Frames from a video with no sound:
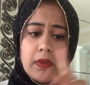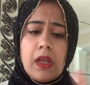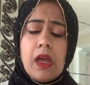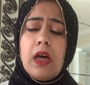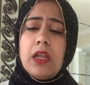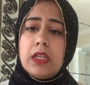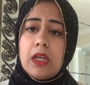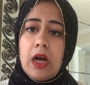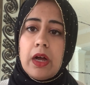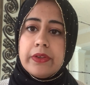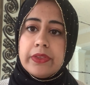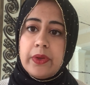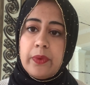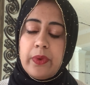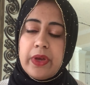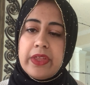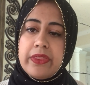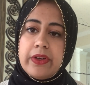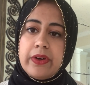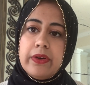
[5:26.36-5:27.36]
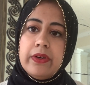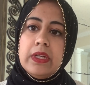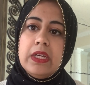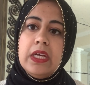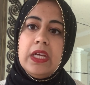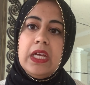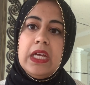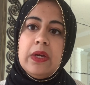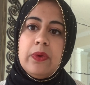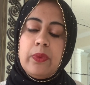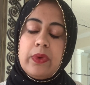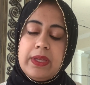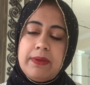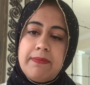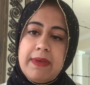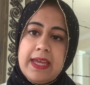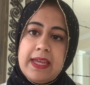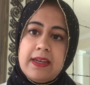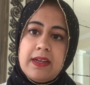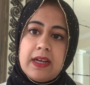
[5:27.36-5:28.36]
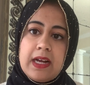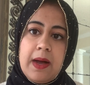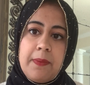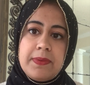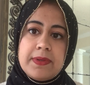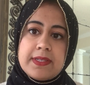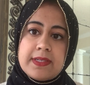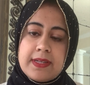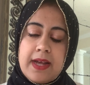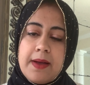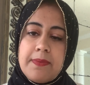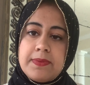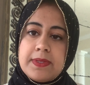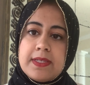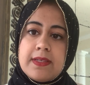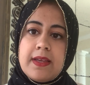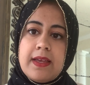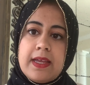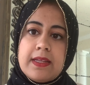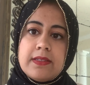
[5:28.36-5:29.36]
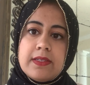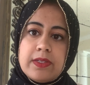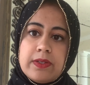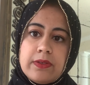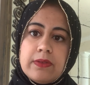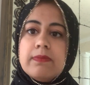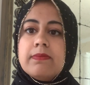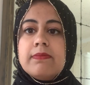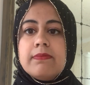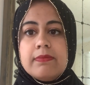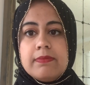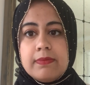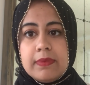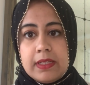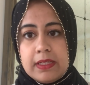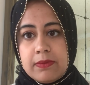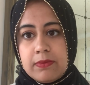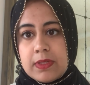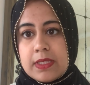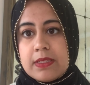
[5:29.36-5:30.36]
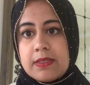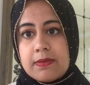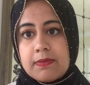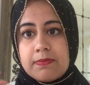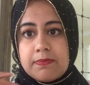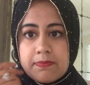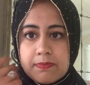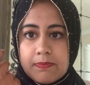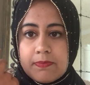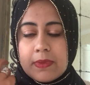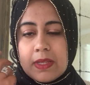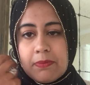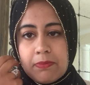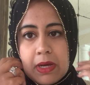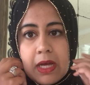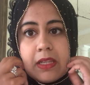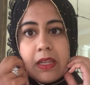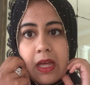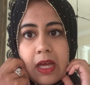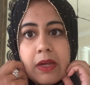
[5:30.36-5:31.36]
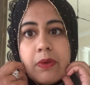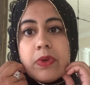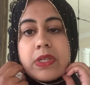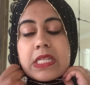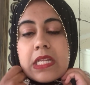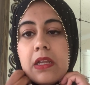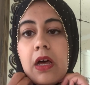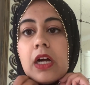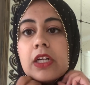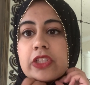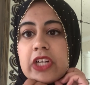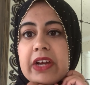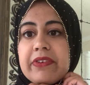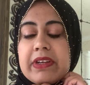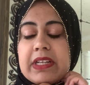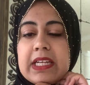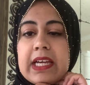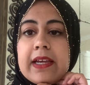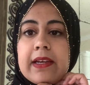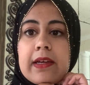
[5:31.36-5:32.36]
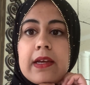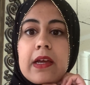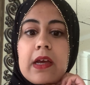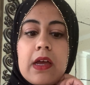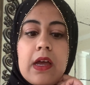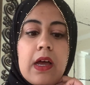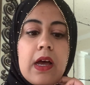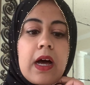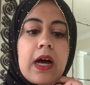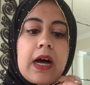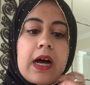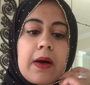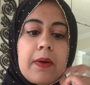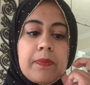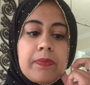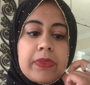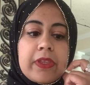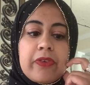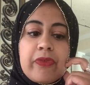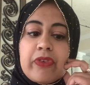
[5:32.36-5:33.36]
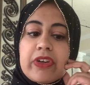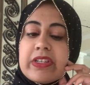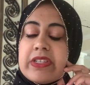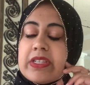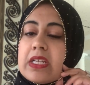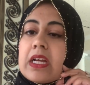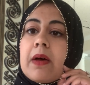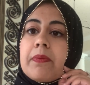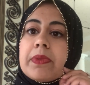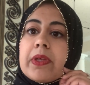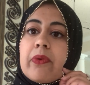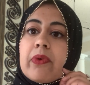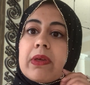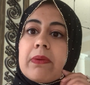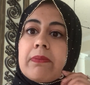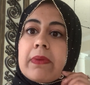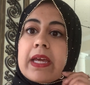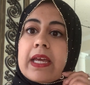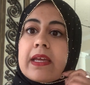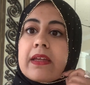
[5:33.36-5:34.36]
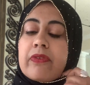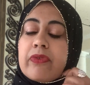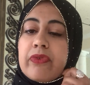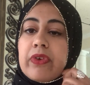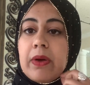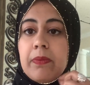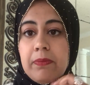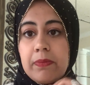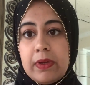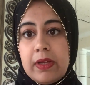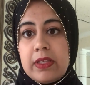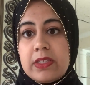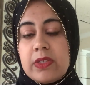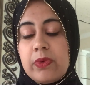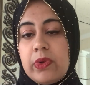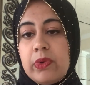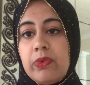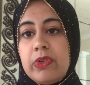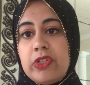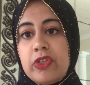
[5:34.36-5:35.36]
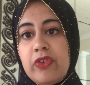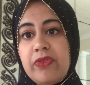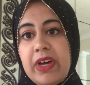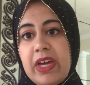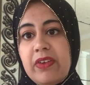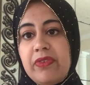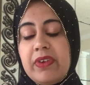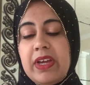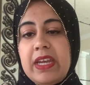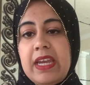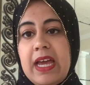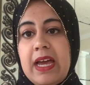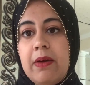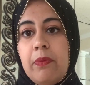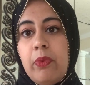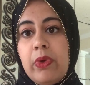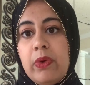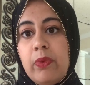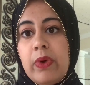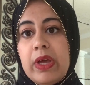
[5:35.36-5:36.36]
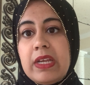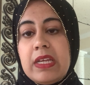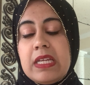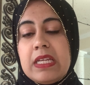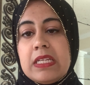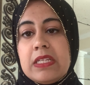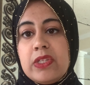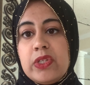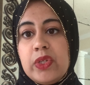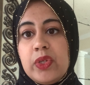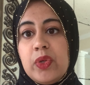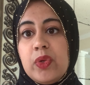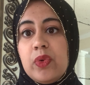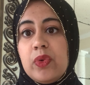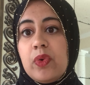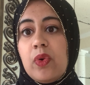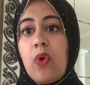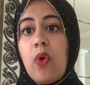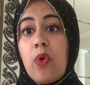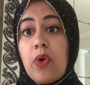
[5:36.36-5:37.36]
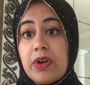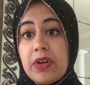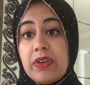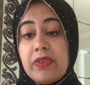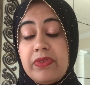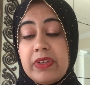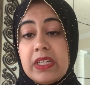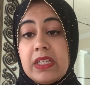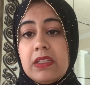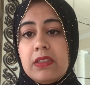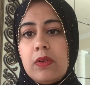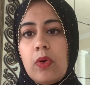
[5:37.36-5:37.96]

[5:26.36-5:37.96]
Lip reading: Along the way, though, we made a couple stops, and so it was a long driving day. The first stop that we made so when we drove out of Kanab, we went into Orderville.